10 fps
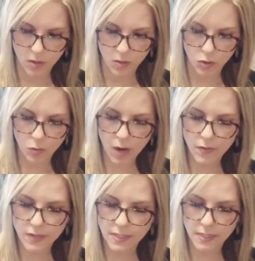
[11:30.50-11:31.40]
Throughout
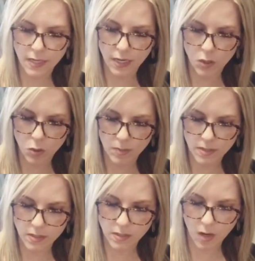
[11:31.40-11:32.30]
the city, humans
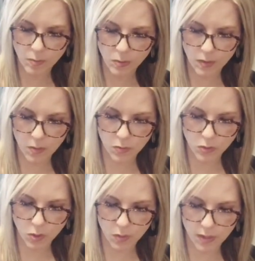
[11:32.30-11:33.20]
stopped what they were
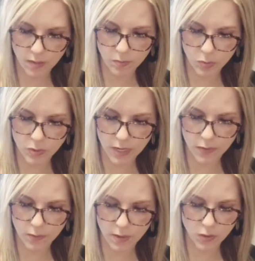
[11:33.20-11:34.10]
doing and pulled out
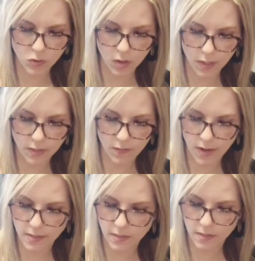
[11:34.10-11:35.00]
their electronic
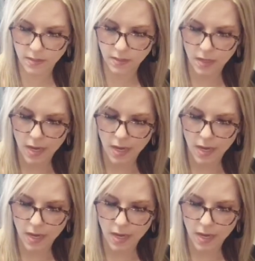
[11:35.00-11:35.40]
devices.